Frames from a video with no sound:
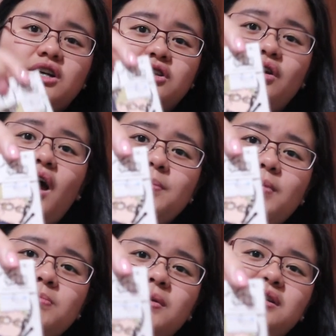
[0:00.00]
So I
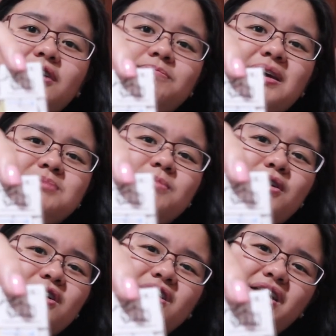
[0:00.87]
bought myself Best
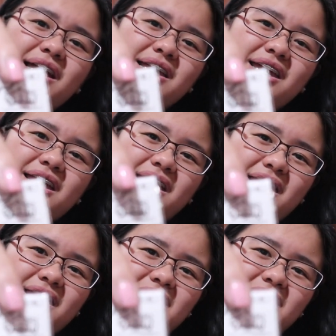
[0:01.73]
Boy again.